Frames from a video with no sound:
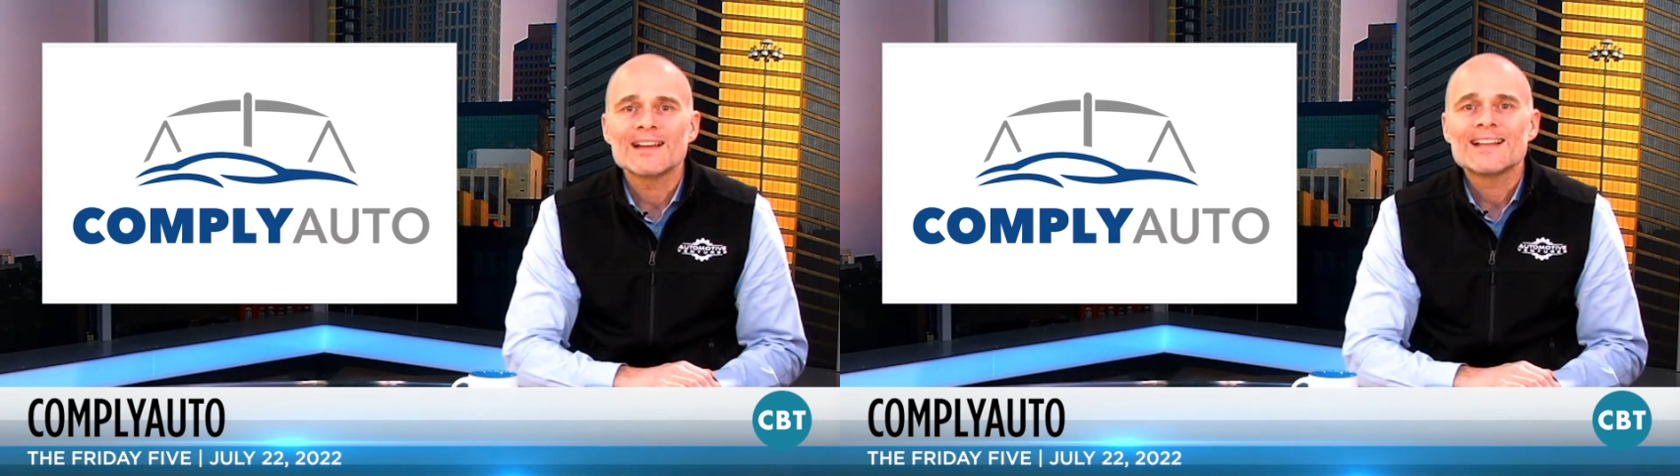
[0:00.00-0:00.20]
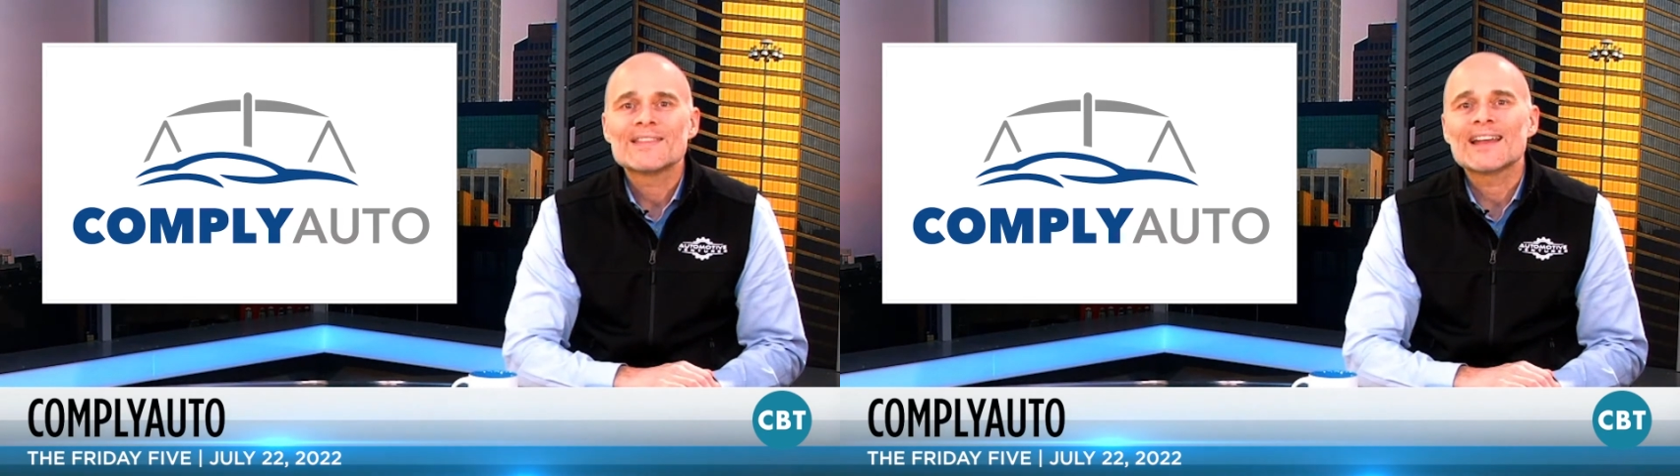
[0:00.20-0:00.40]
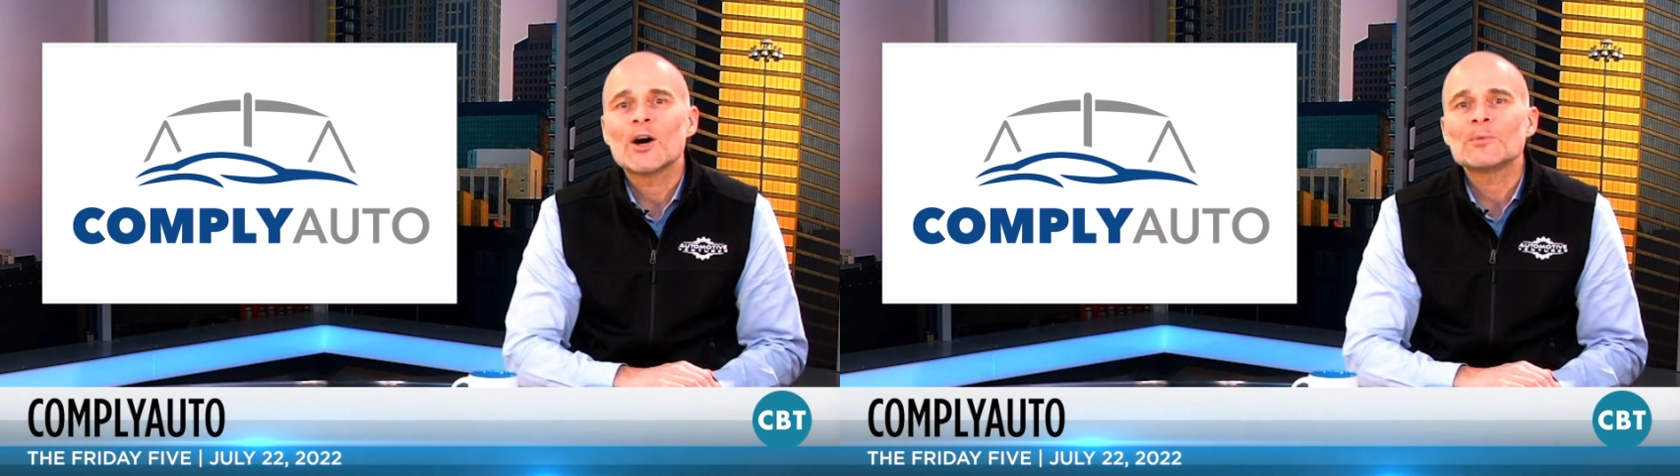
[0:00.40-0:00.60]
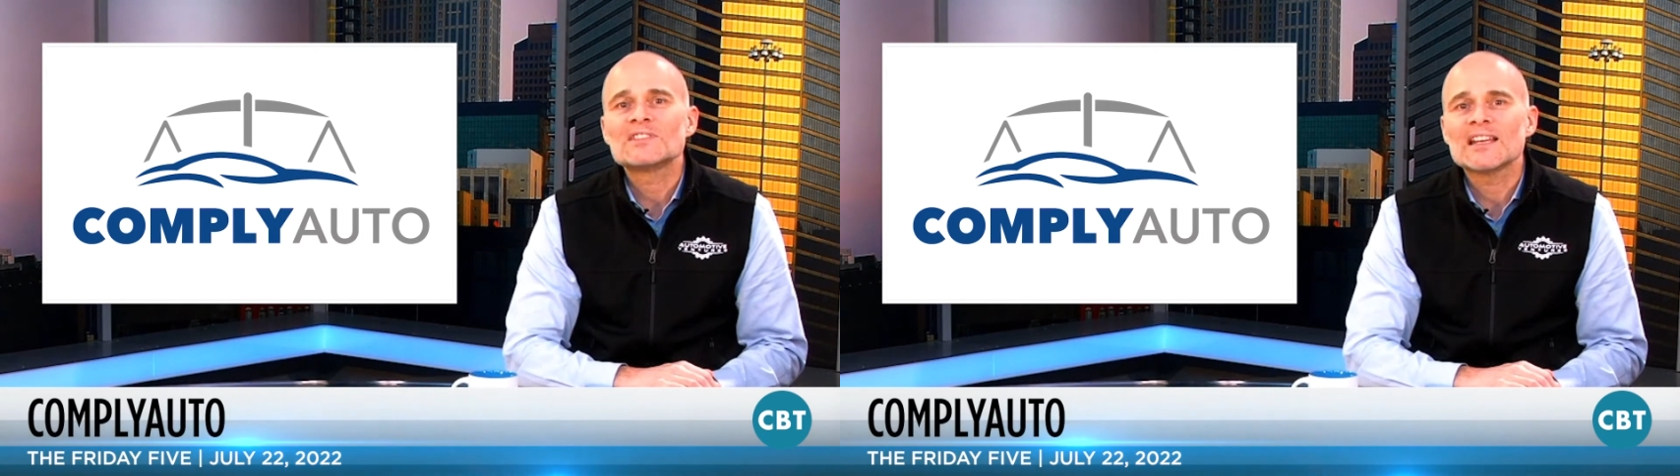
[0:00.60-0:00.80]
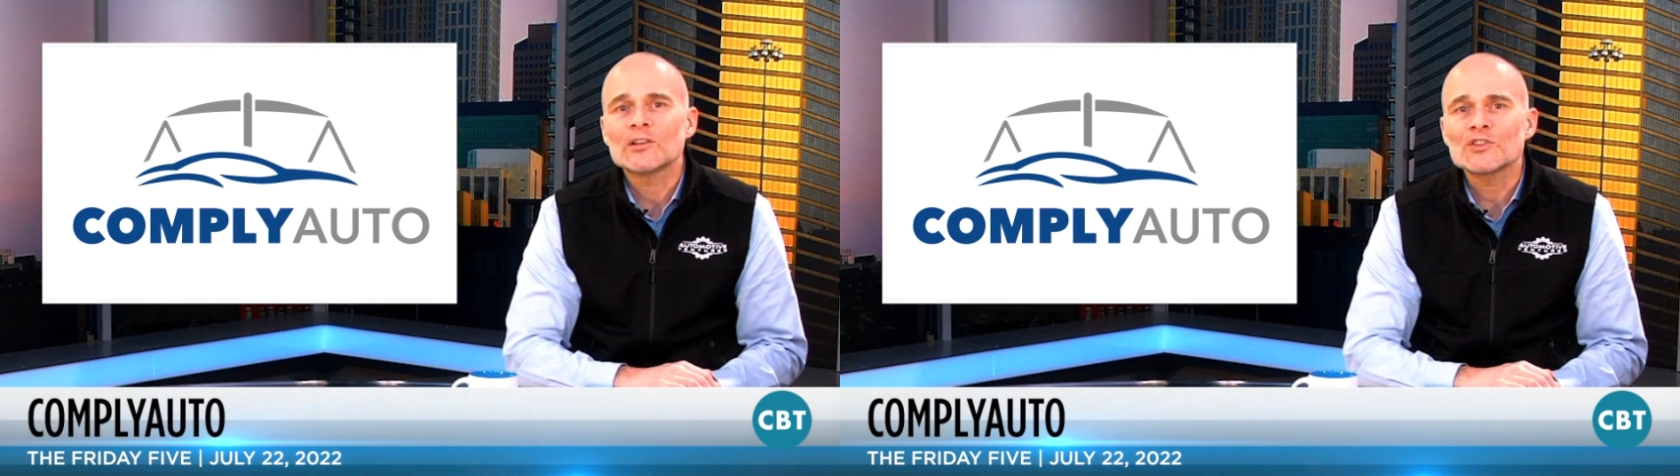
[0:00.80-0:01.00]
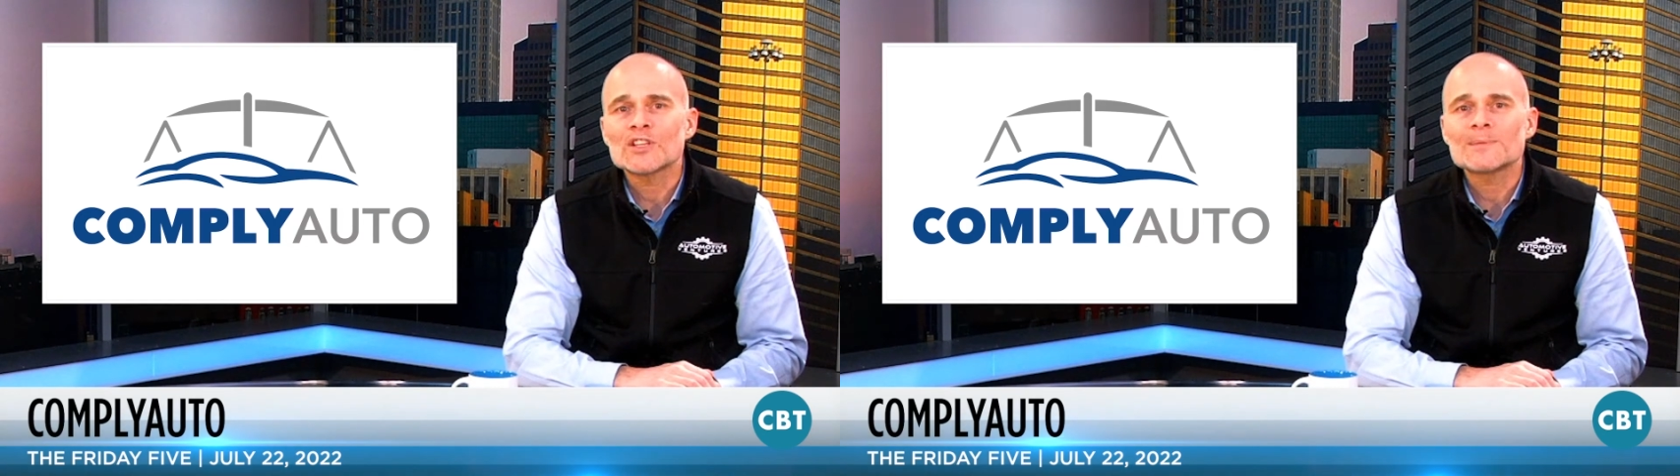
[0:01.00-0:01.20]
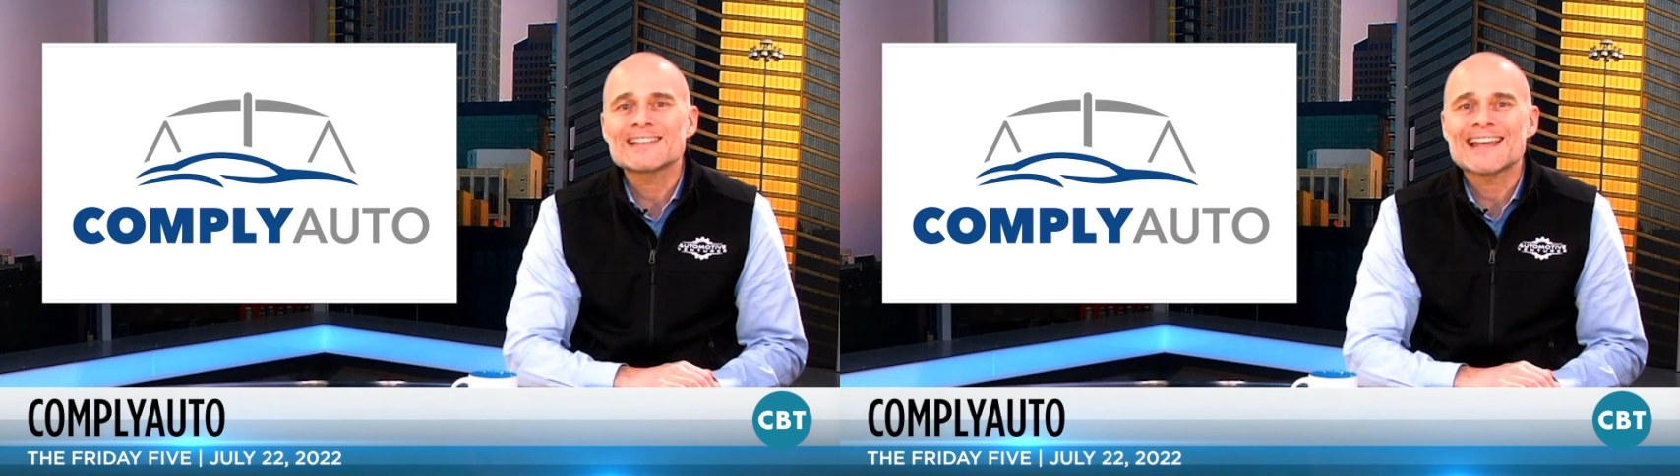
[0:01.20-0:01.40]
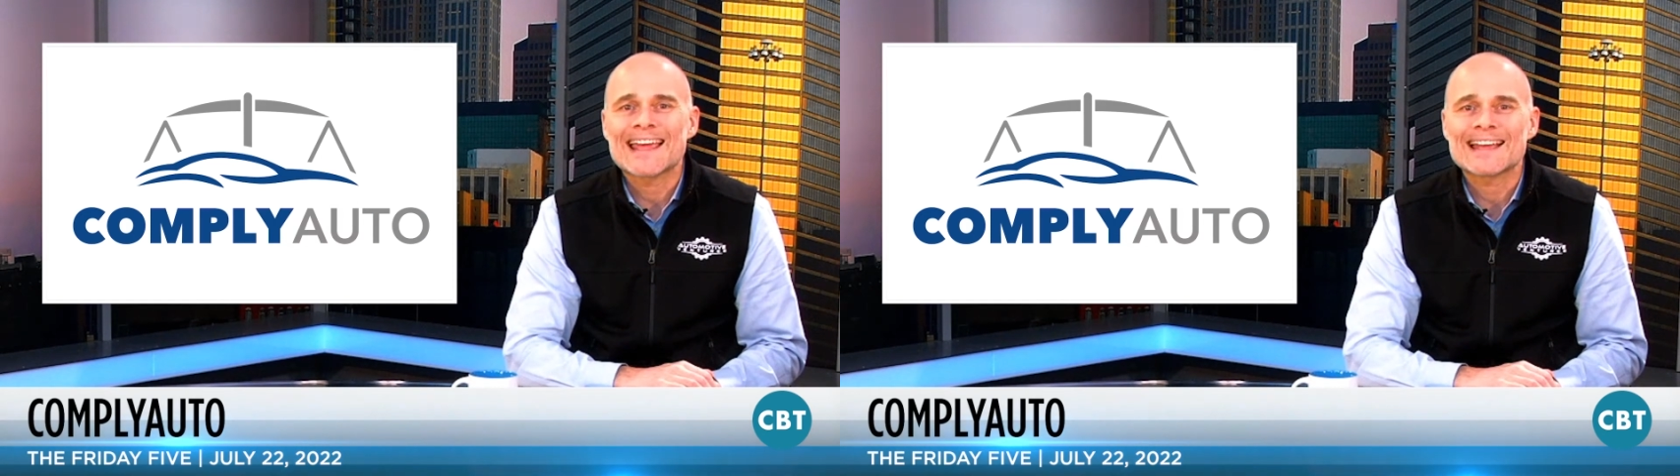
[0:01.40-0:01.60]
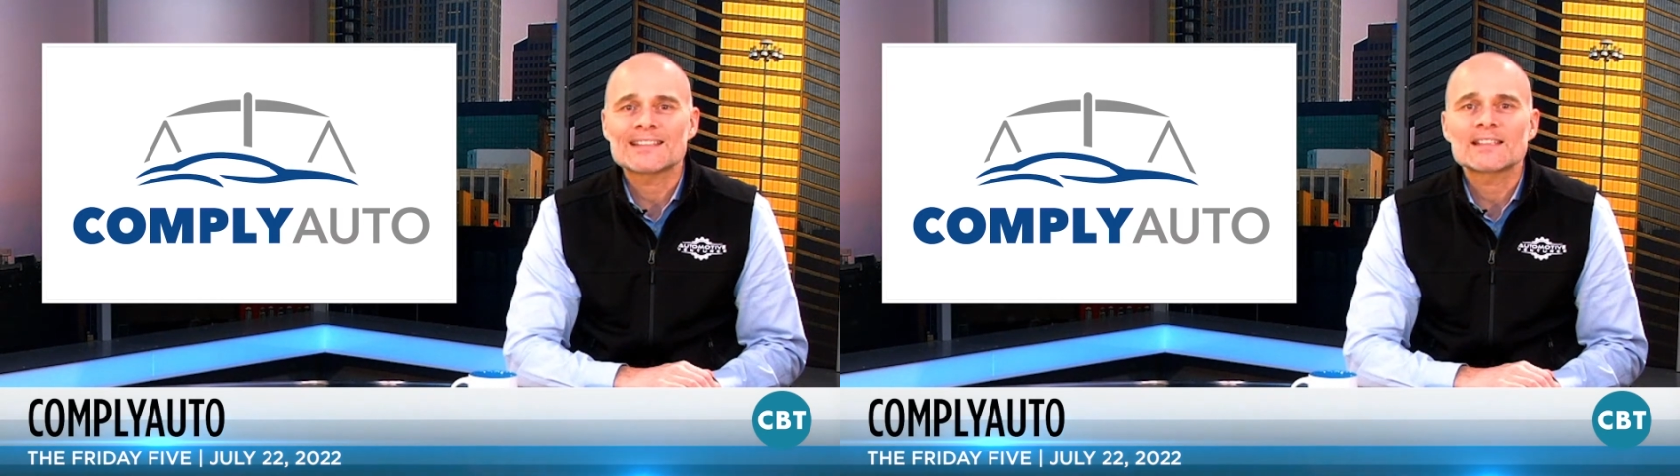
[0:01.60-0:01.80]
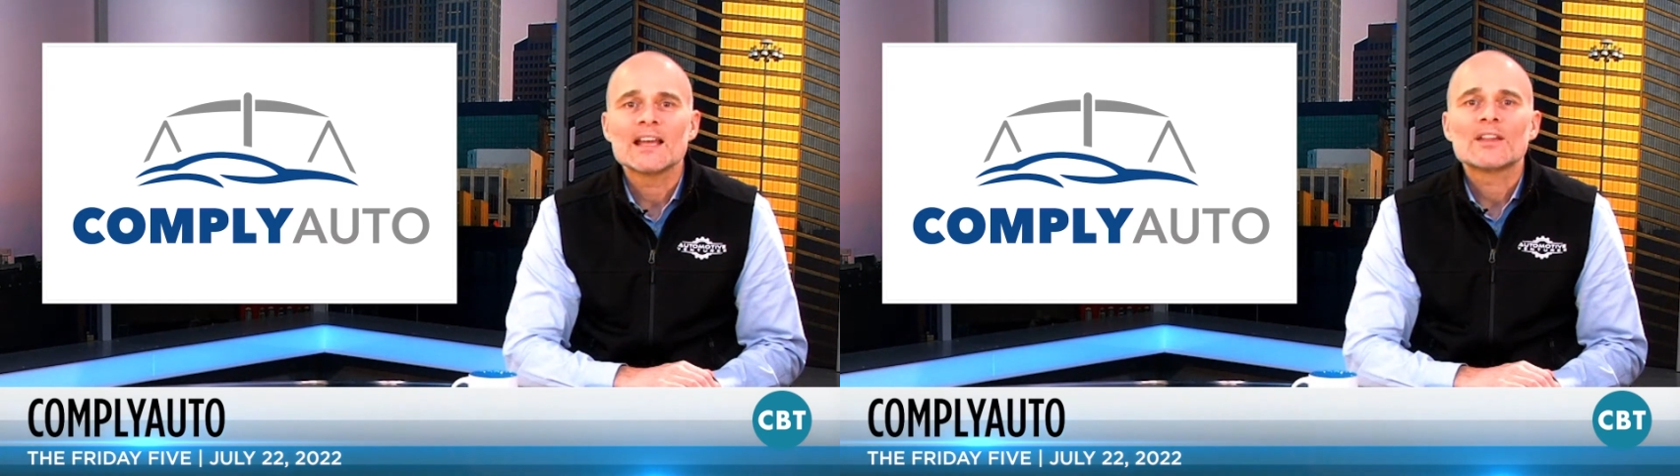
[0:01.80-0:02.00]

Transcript: that helps dealerships enhance